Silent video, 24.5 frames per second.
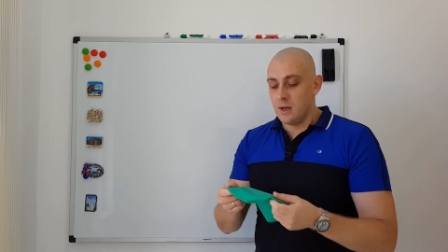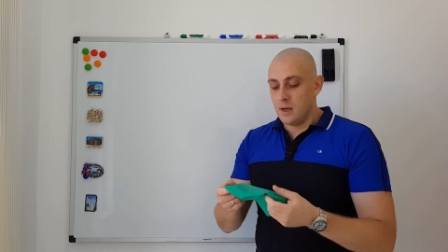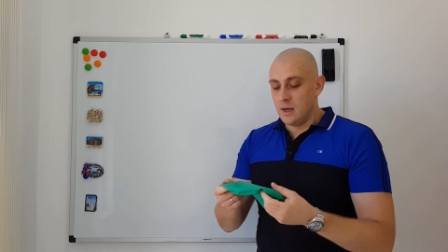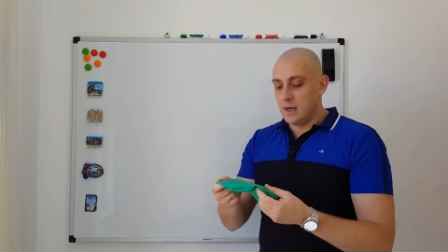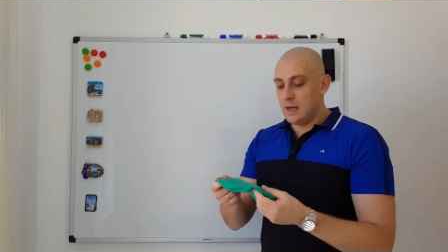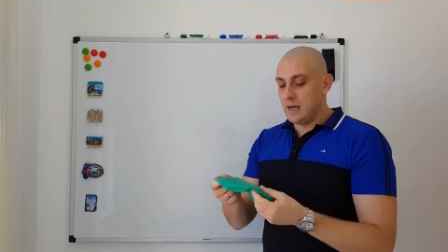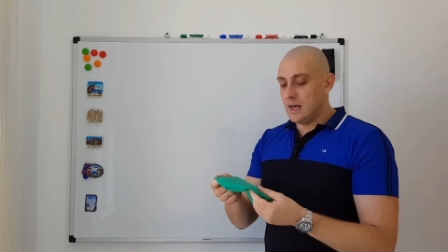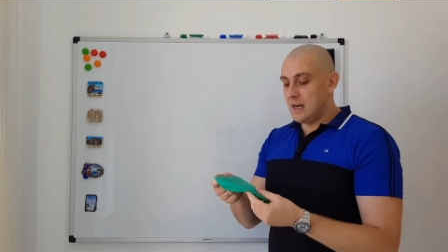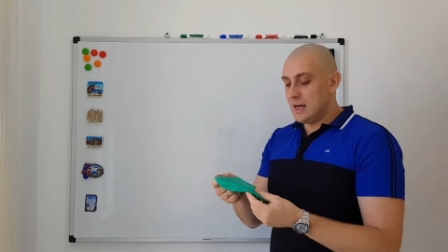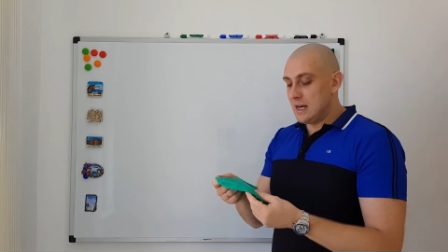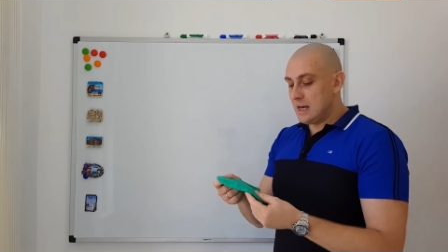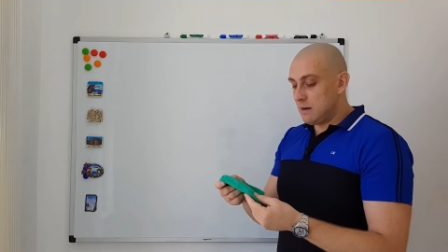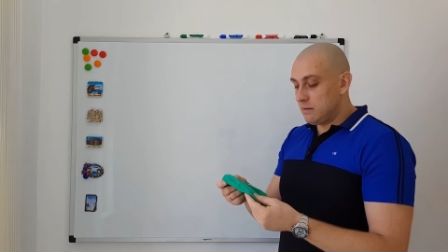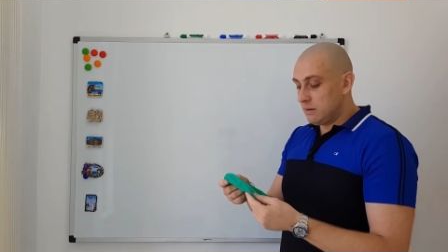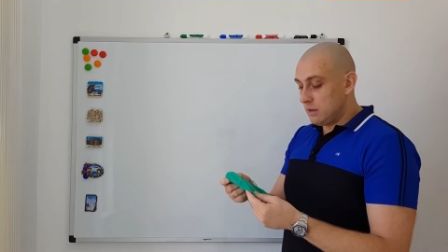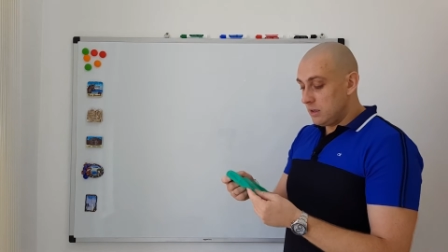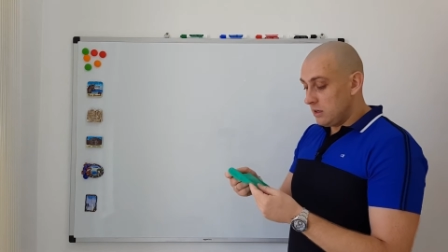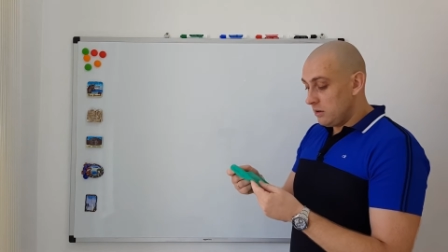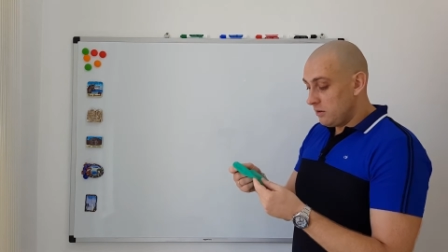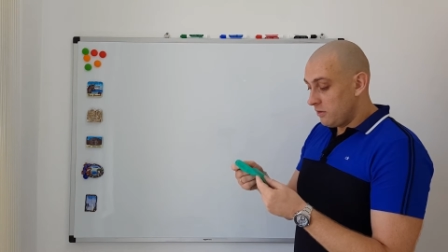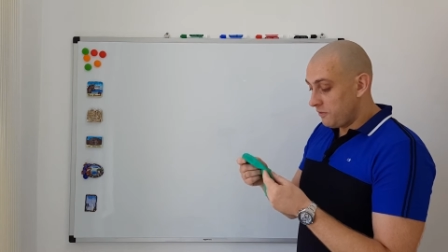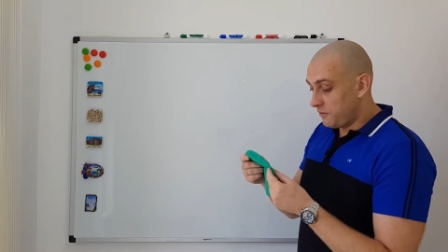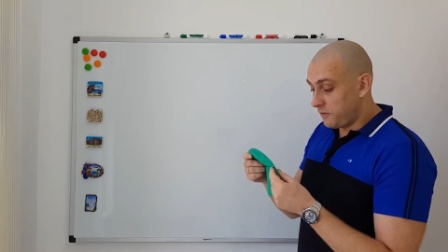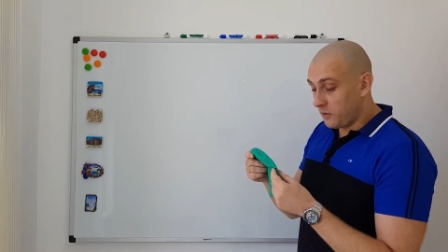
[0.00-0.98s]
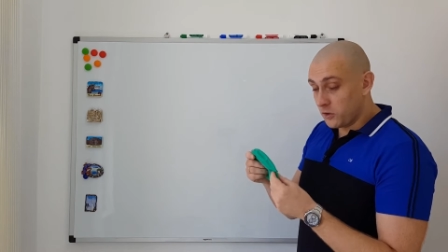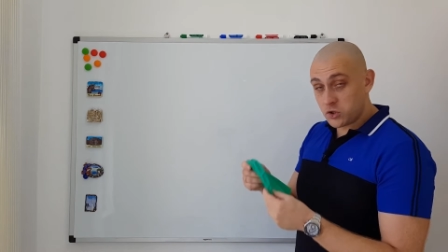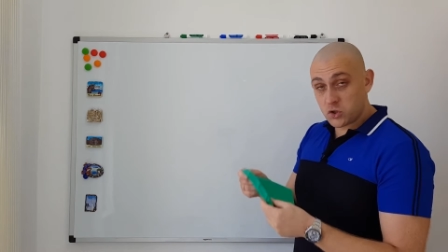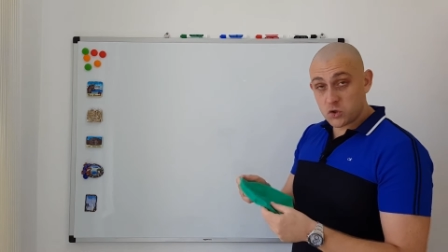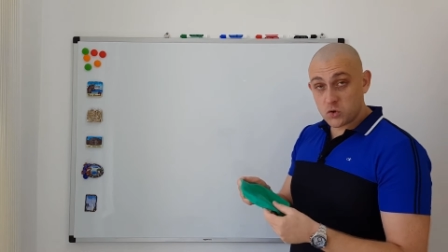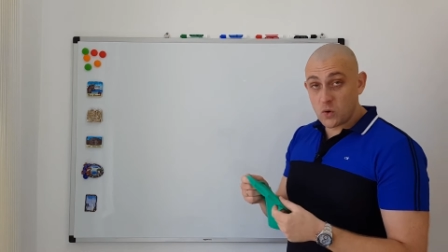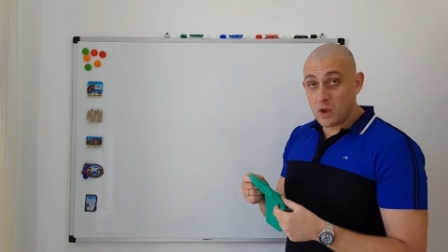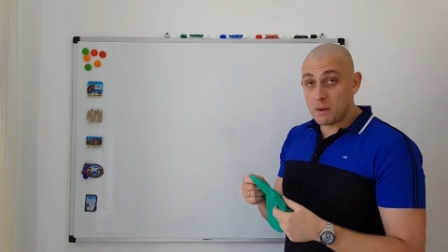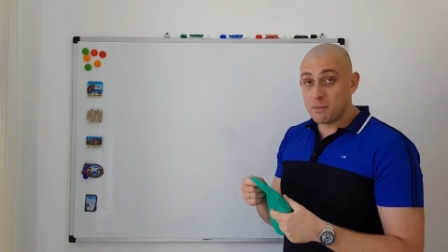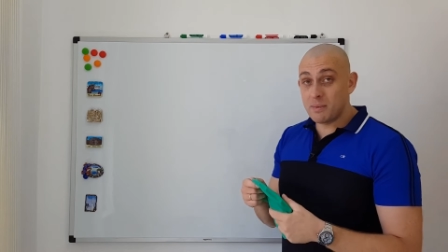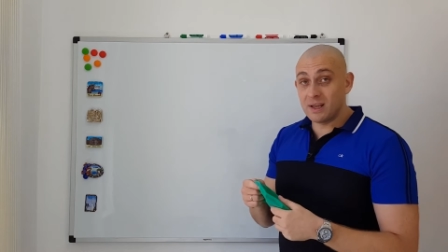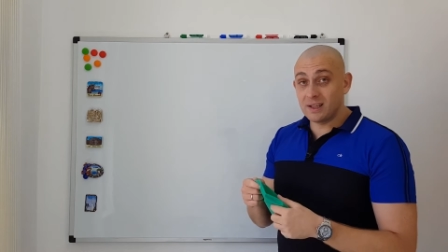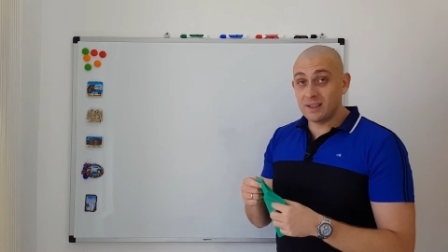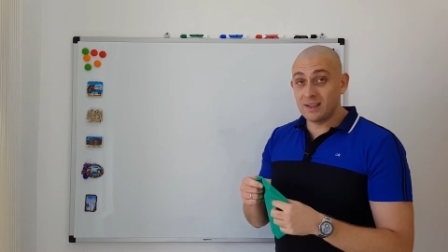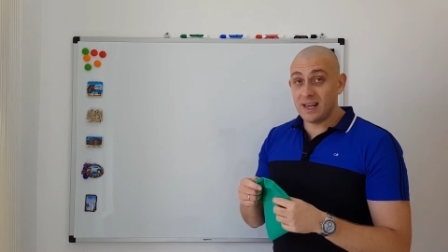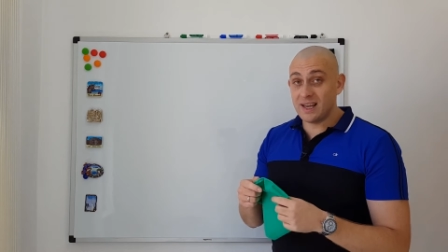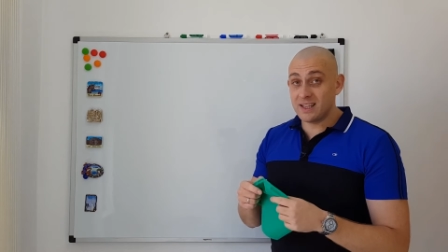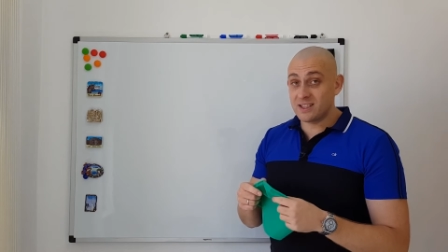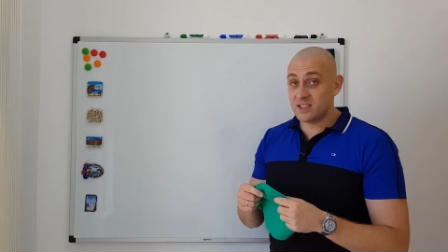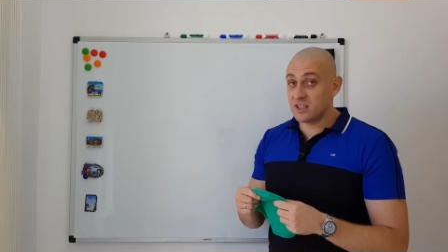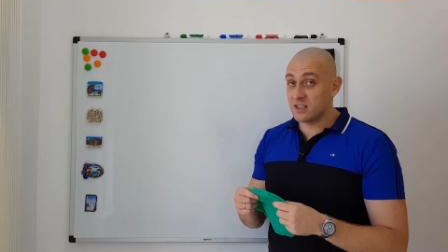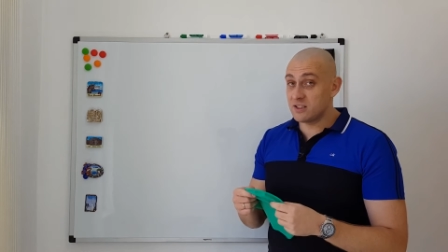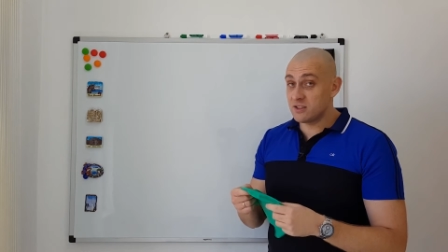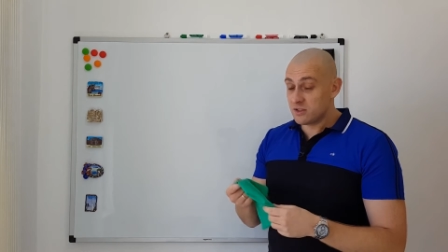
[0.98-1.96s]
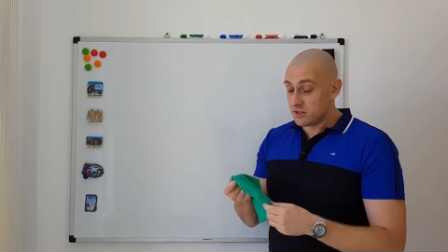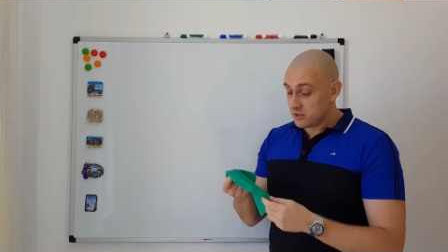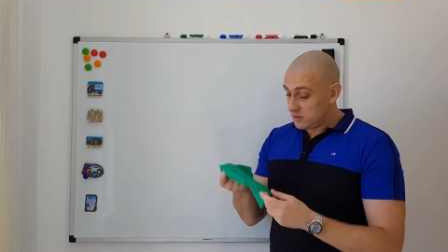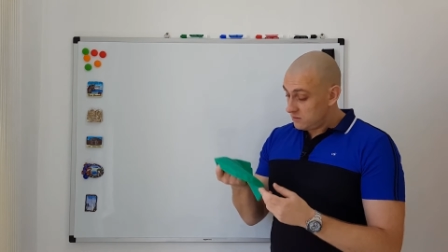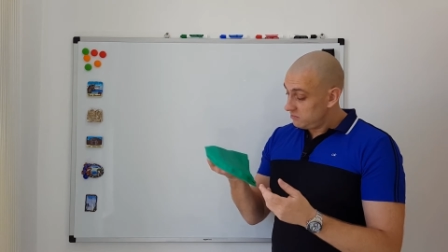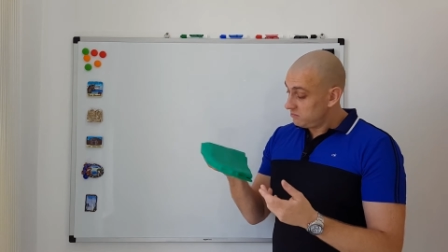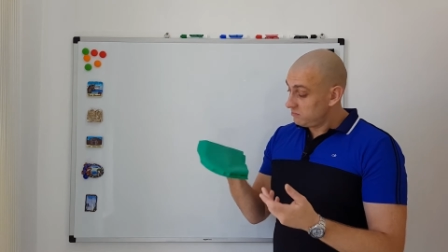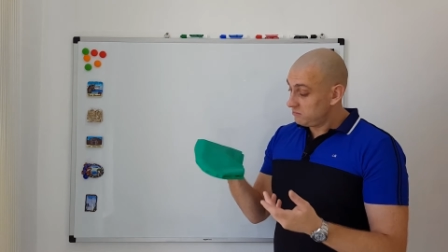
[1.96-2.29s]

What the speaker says: For swimming lessons,